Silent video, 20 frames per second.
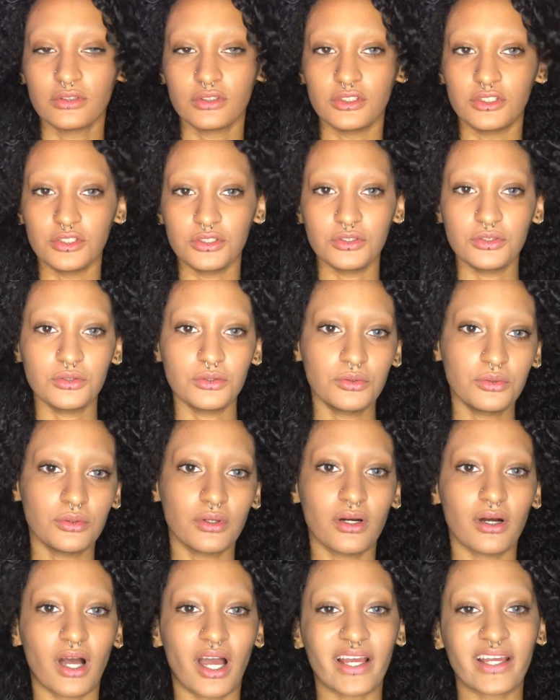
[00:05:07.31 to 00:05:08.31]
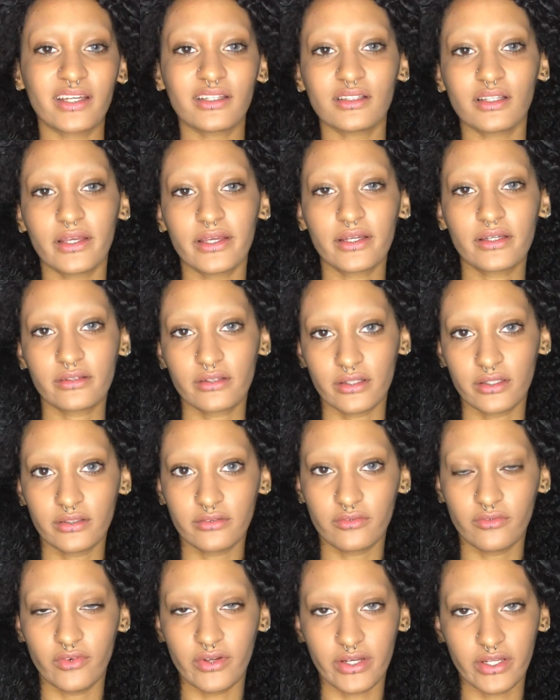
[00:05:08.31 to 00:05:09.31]
do, I can link the
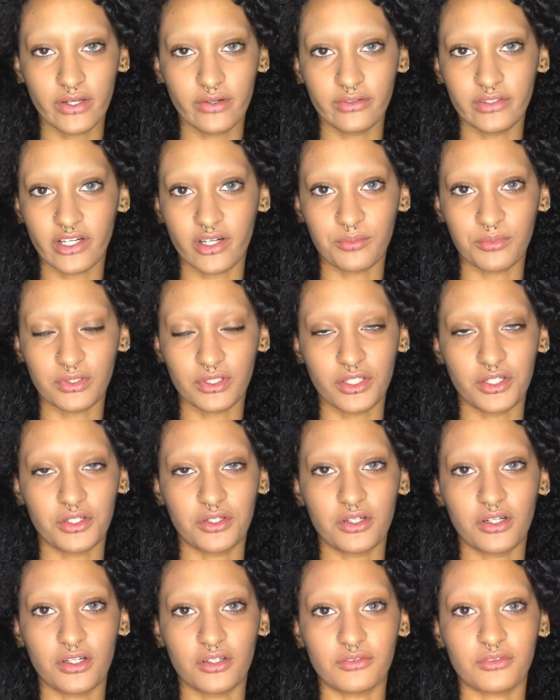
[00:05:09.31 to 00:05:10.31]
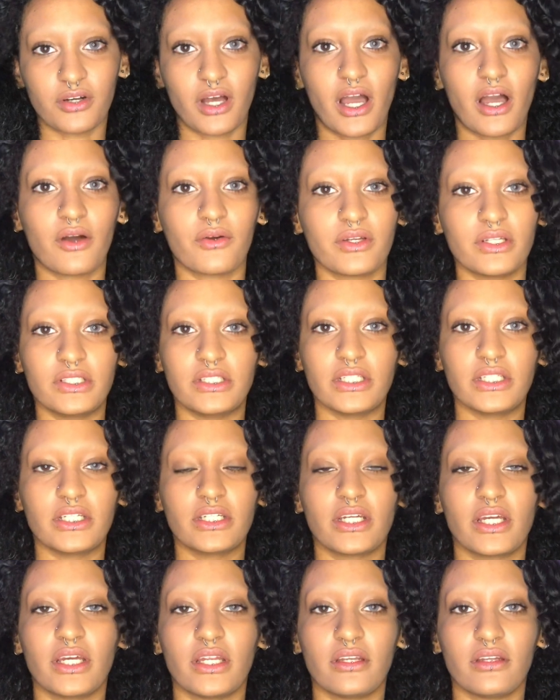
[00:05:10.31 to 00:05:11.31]
video down below of how he did
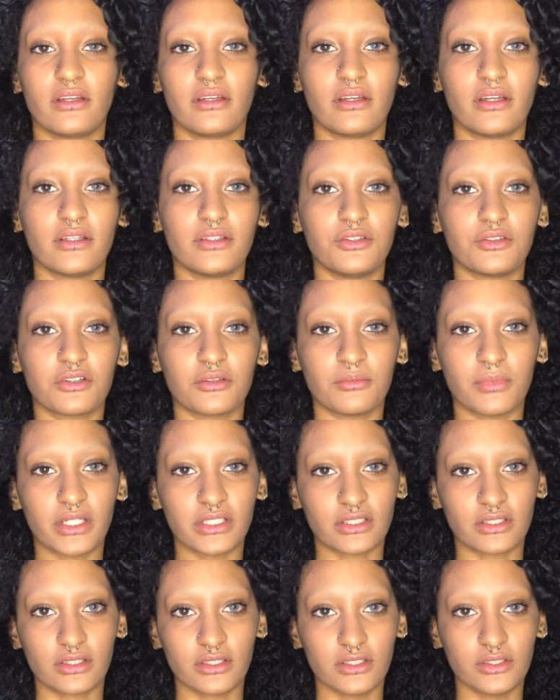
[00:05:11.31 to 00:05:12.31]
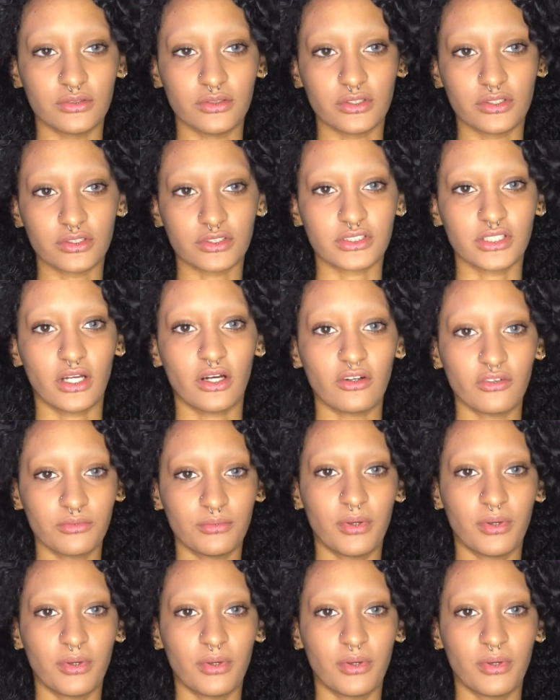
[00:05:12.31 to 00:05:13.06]
it, and you can basically do it yourself.